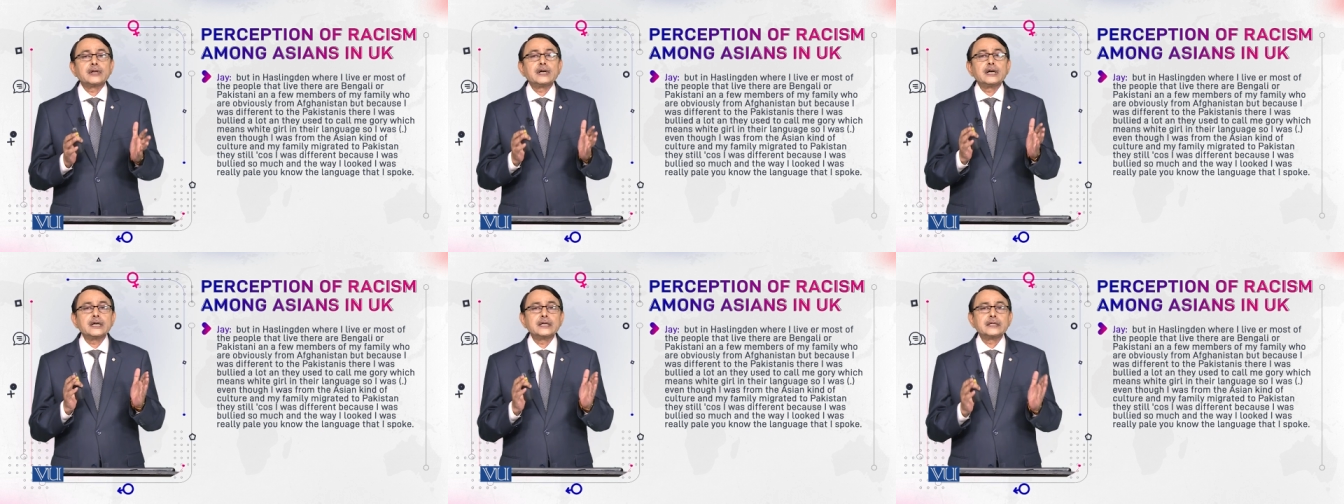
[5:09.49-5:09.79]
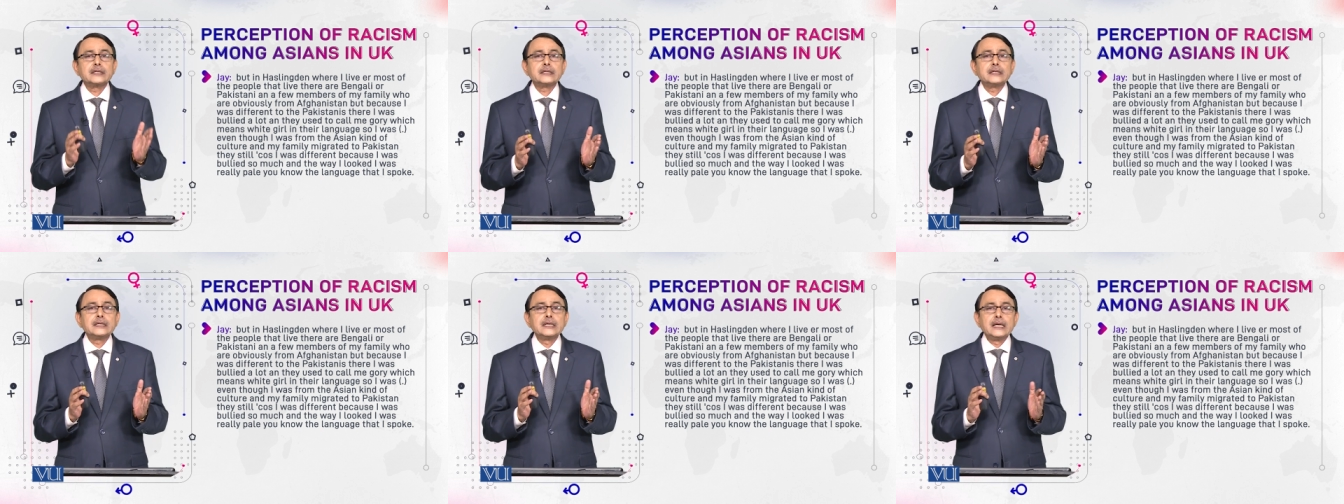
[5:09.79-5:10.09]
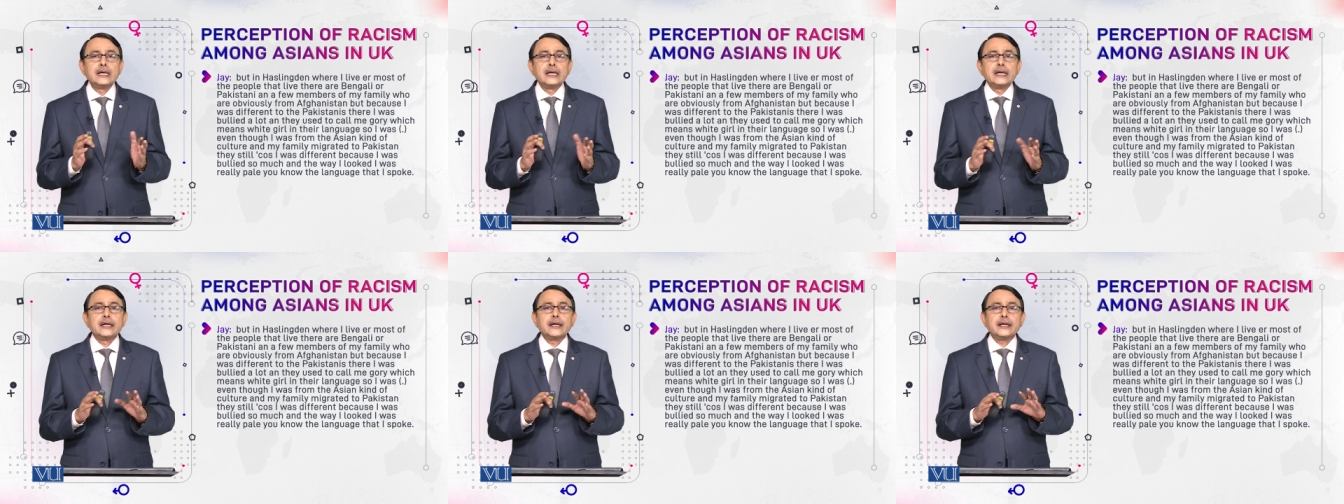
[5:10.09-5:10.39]
her
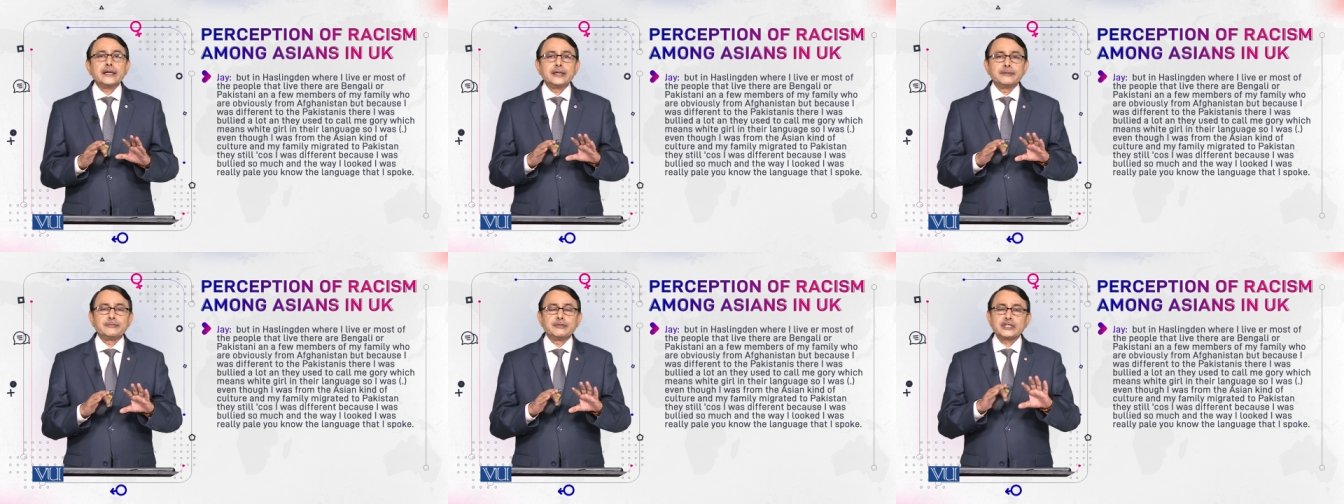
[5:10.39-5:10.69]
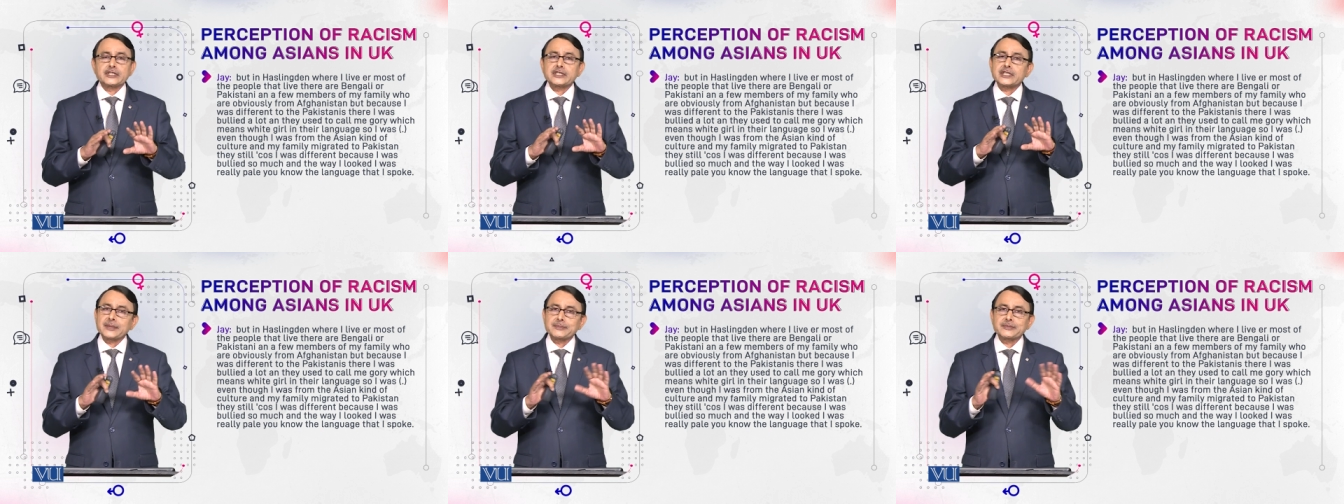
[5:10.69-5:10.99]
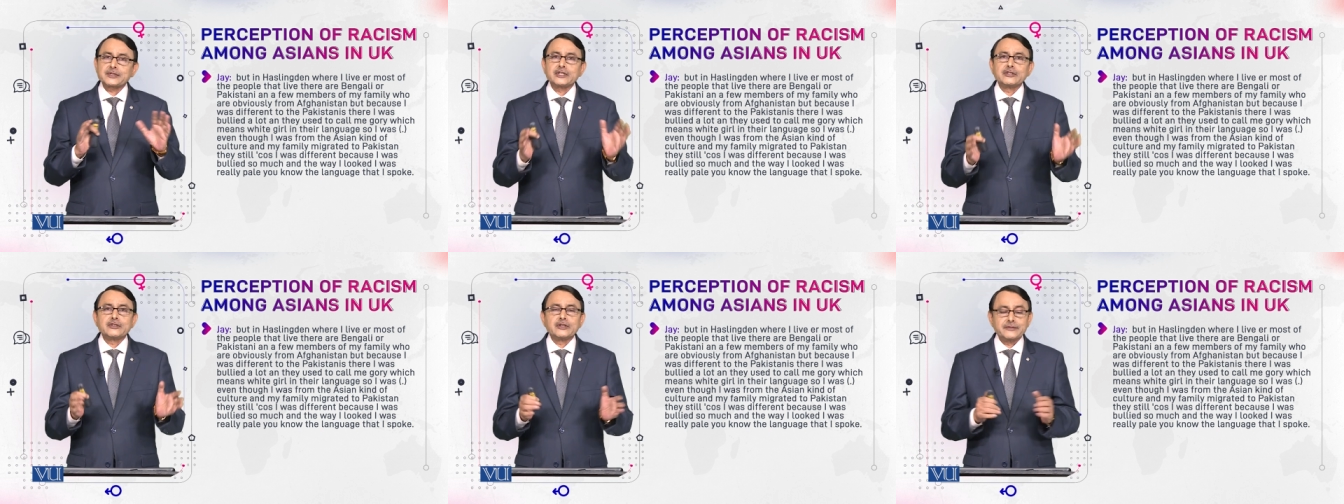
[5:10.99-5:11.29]
a
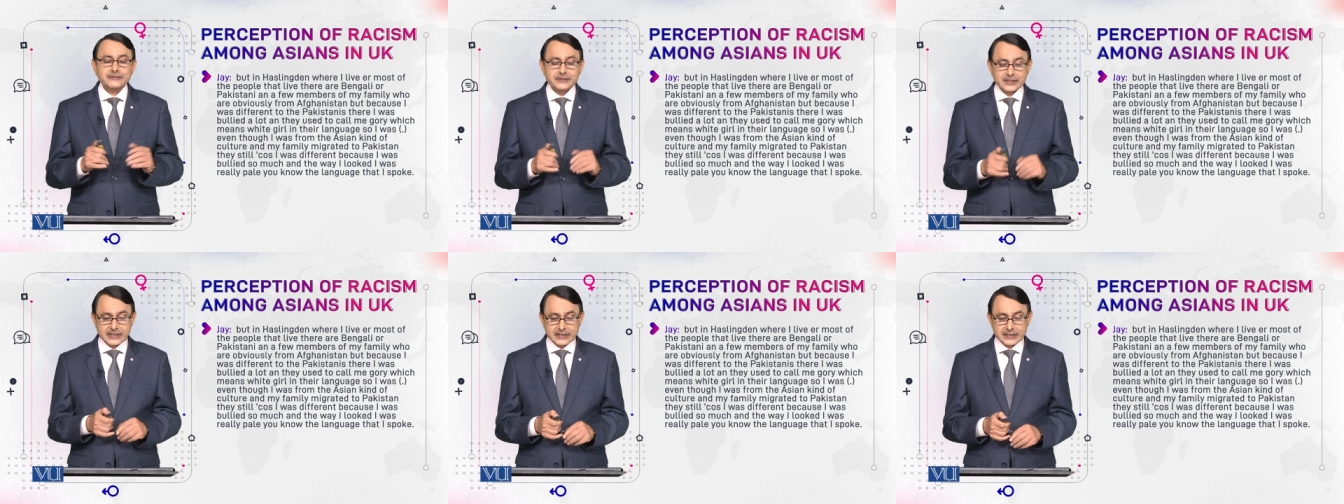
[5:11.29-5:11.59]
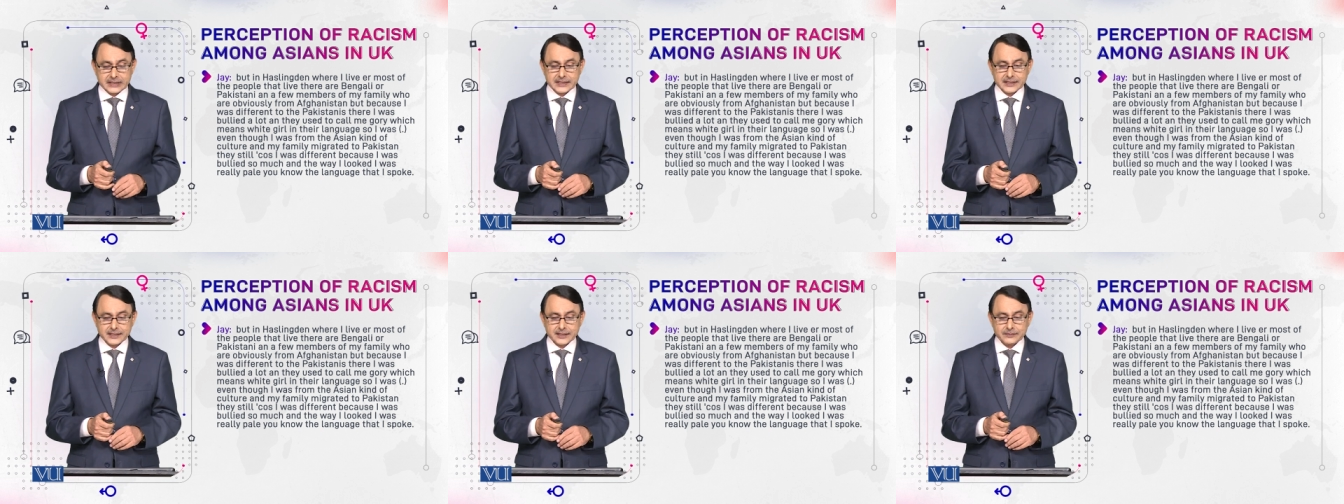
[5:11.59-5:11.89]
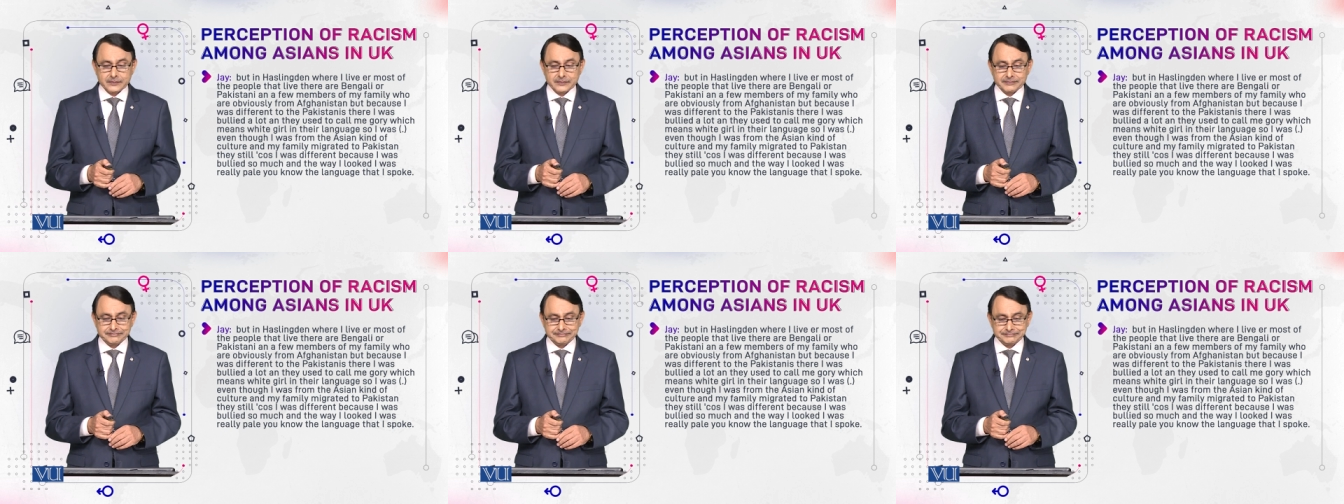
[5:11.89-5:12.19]
perception of racism.